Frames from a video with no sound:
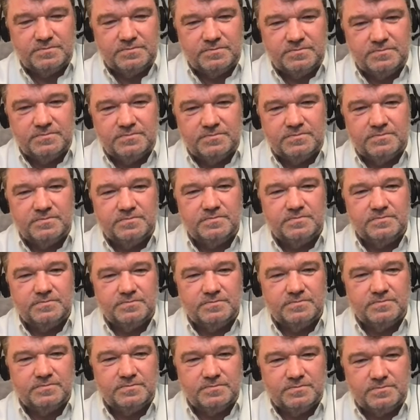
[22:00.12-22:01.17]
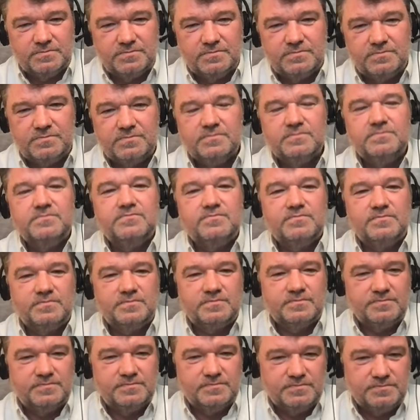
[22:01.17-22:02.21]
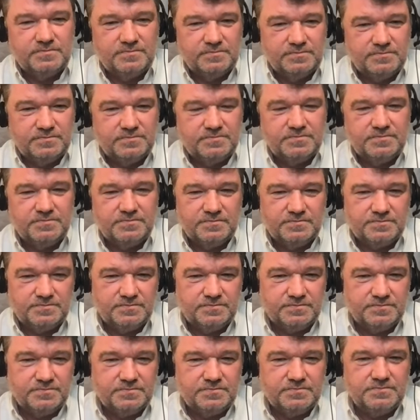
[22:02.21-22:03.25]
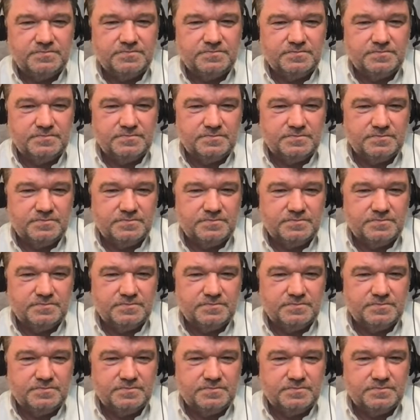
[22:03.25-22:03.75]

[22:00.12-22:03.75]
(not speaking)